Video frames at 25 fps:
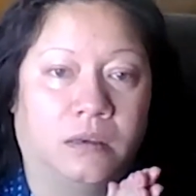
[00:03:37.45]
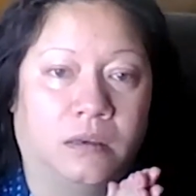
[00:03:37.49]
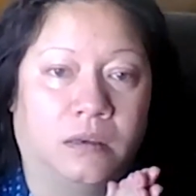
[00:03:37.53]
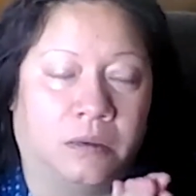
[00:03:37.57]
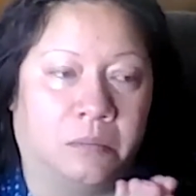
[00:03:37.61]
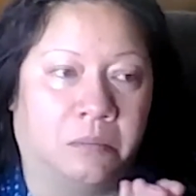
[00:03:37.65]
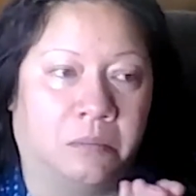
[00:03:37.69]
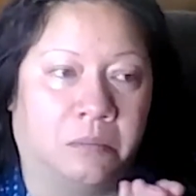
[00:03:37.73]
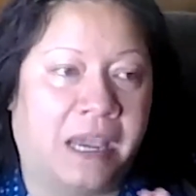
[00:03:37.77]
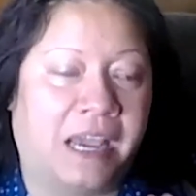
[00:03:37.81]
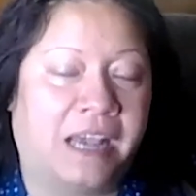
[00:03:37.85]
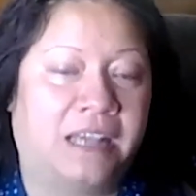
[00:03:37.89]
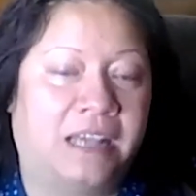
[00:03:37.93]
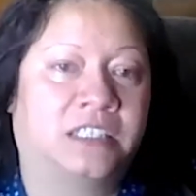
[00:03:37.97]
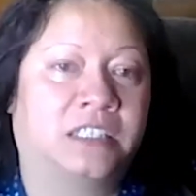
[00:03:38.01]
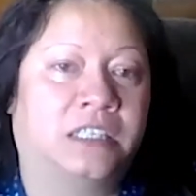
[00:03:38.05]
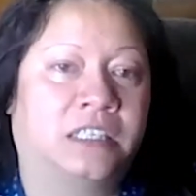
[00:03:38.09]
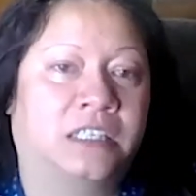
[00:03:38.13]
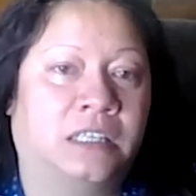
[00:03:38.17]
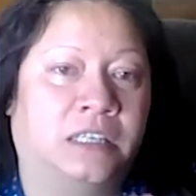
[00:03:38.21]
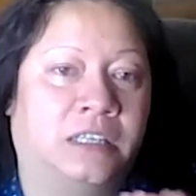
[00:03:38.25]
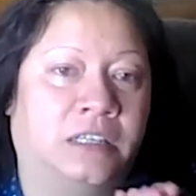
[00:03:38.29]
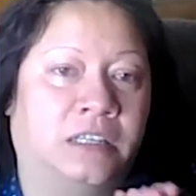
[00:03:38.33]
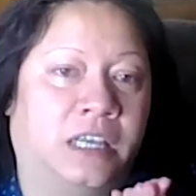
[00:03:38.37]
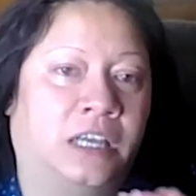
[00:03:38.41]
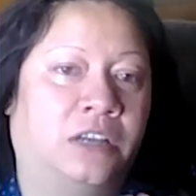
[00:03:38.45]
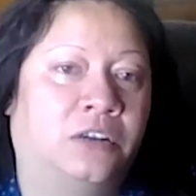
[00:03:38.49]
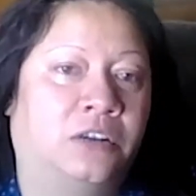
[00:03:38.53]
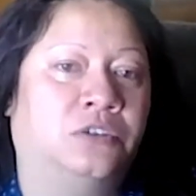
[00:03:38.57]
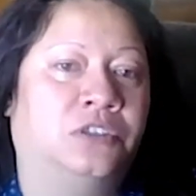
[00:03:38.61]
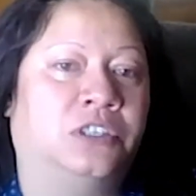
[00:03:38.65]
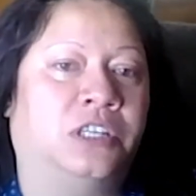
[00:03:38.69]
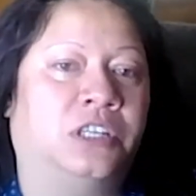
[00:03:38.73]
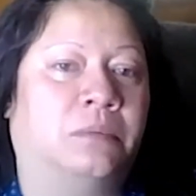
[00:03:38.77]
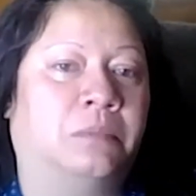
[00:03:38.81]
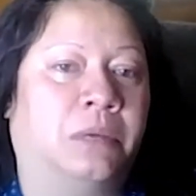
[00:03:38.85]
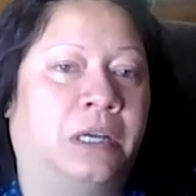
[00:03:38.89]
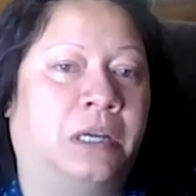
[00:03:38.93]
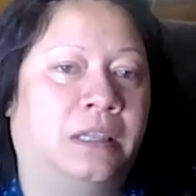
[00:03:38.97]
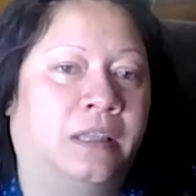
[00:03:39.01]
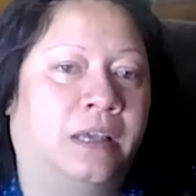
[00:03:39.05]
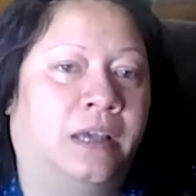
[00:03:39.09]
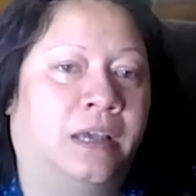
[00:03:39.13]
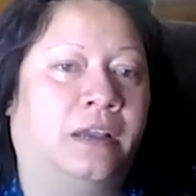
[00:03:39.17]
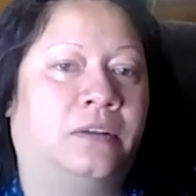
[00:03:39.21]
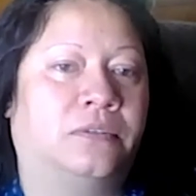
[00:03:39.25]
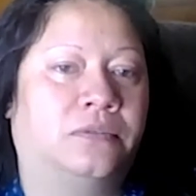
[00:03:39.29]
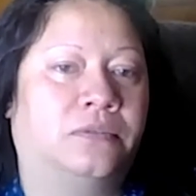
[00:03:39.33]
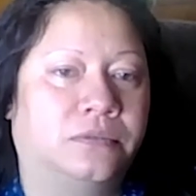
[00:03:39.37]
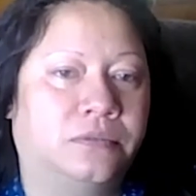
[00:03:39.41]
a masculine energy in my
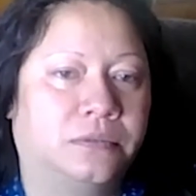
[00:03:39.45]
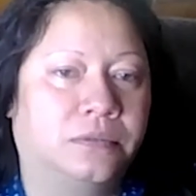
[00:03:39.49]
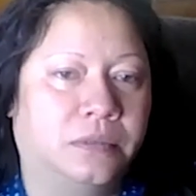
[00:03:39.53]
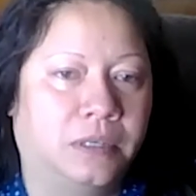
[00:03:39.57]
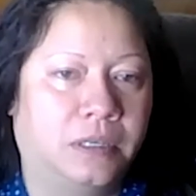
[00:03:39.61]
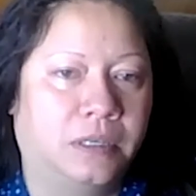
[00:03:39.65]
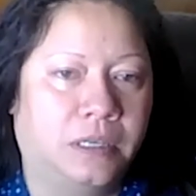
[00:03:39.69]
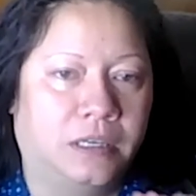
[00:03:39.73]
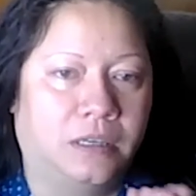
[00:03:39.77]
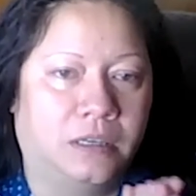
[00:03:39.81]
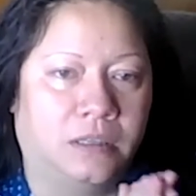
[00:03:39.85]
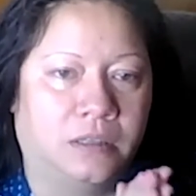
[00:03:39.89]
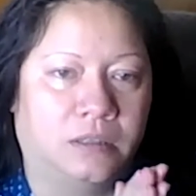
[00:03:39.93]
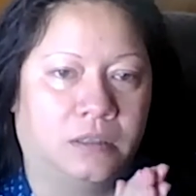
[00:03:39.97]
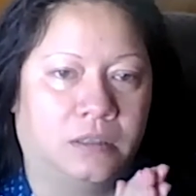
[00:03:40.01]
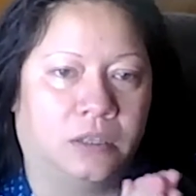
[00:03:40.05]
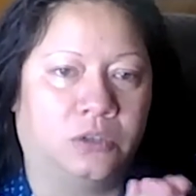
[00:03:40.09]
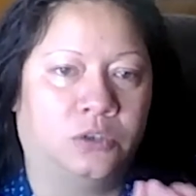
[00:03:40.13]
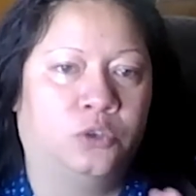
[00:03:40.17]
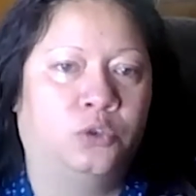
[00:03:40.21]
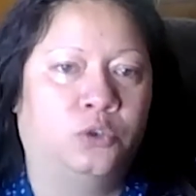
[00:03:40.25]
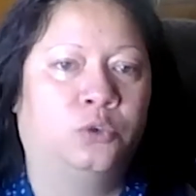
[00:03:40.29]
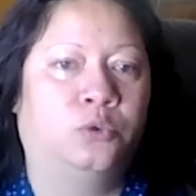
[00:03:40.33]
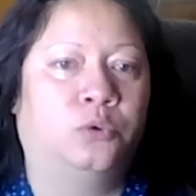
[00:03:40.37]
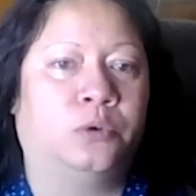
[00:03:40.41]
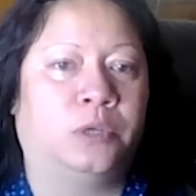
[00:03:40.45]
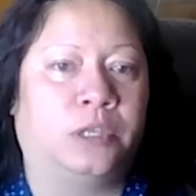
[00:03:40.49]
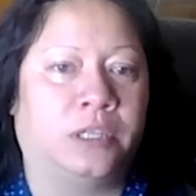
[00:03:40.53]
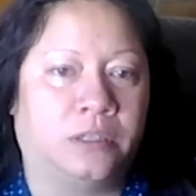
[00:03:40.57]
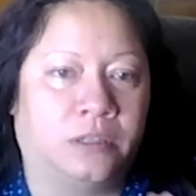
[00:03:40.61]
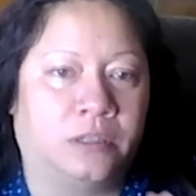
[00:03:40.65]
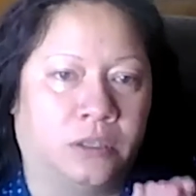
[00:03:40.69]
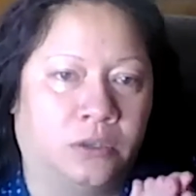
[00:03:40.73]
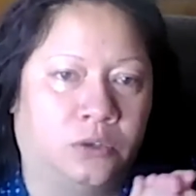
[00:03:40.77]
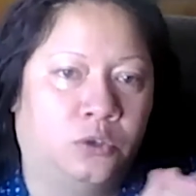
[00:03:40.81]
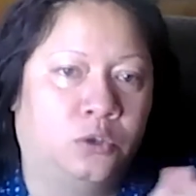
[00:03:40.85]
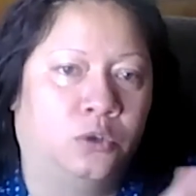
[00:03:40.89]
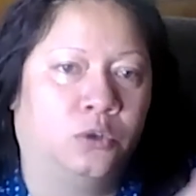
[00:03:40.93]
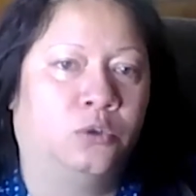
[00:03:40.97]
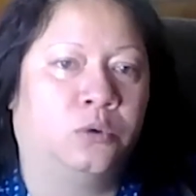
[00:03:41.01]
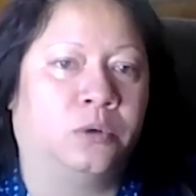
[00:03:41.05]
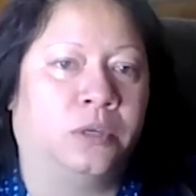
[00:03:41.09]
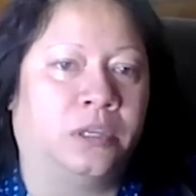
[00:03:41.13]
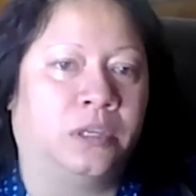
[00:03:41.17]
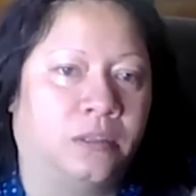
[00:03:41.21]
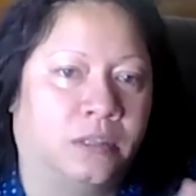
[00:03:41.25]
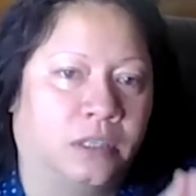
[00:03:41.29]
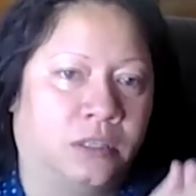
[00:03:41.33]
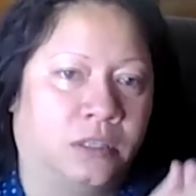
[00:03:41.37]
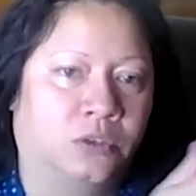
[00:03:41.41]
life the doing, the
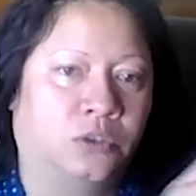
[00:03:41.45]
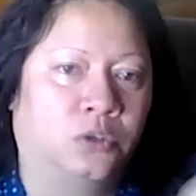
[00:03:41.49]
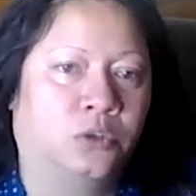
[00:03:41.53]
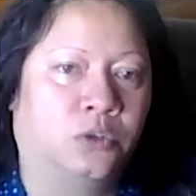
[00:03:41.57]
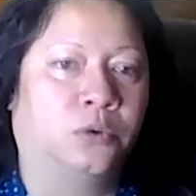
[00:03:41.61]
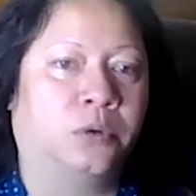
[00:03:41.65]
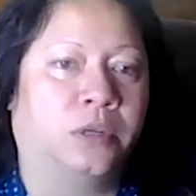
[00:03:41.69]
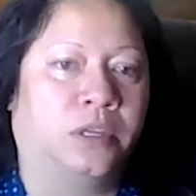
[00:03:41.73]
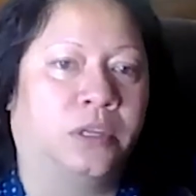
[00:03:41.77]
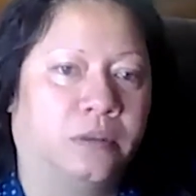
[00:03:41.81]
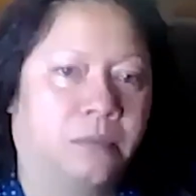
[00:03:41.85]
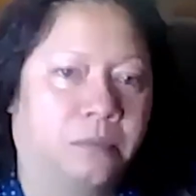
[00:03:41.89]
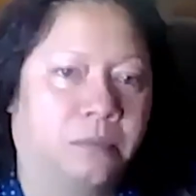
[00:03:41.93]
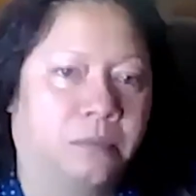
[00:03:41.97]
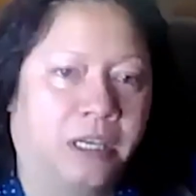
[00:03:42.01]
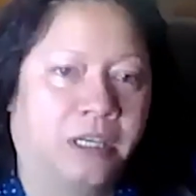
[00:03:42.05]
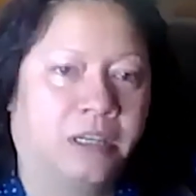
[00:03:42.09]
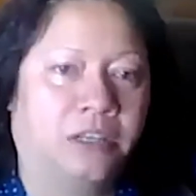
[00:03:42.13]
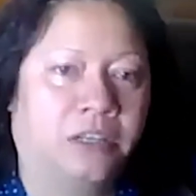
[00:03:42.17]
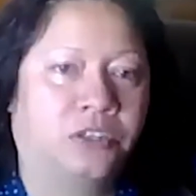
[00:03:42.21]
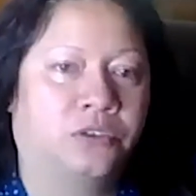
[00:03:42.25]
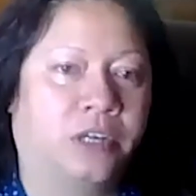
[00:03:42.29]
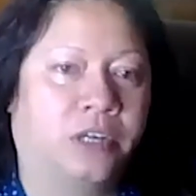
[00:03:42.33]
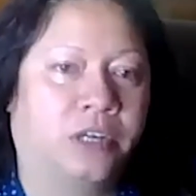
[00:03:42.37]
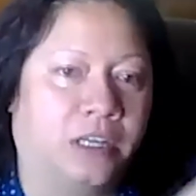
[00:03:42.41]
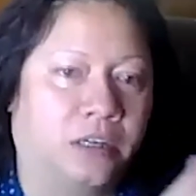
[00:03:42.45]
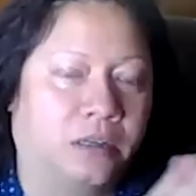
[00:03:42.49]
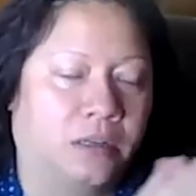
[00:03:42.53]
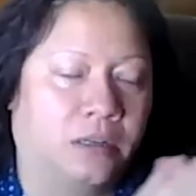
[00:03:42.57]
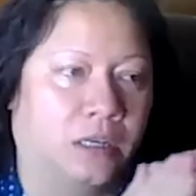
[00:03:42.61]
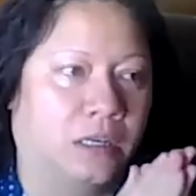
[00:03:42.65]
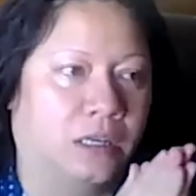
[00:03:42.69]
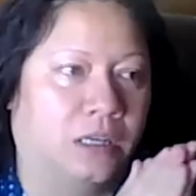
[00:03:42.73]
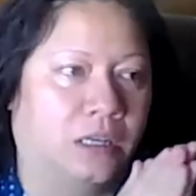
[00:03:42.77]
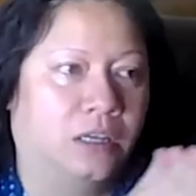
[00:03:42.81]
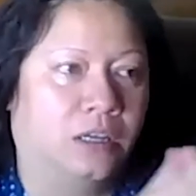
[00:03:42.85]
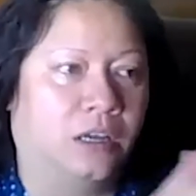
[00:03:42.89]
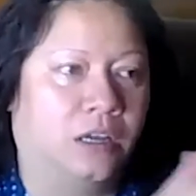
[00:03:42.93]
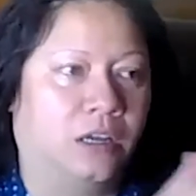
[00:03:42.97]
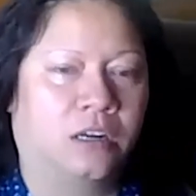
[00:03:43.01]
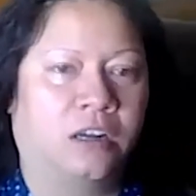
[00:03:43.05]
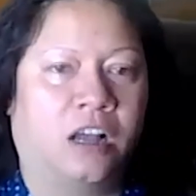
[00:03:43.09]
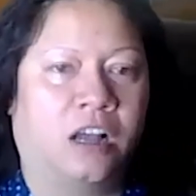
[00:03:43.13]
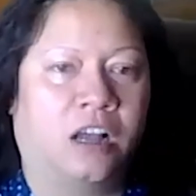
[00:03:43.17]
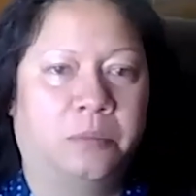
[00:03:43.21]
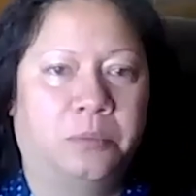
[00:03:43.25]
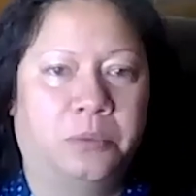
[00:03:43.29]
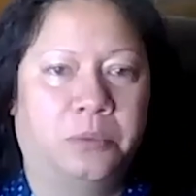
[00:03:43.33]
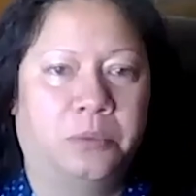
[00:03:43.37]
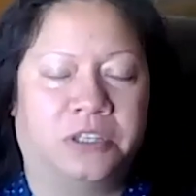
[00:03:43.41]
doing, the doing, penetrate,
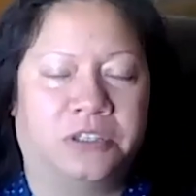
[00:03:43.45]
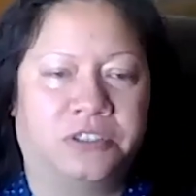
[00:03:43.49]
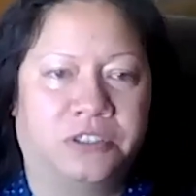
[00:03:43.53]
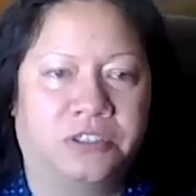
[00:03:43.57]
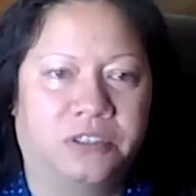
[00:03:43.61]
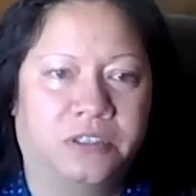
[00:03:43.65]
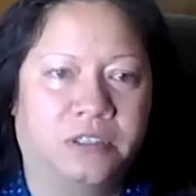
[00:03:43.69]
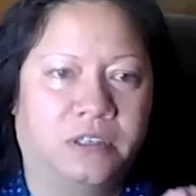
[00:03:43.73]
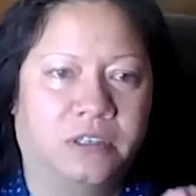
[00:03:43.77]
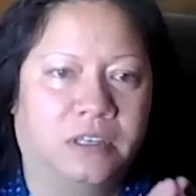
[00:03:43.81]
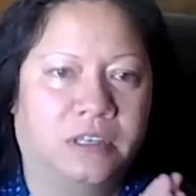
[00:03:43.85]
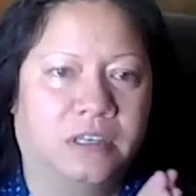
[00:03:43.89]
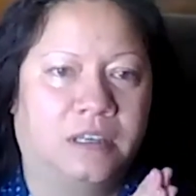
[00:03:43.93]
accomplish.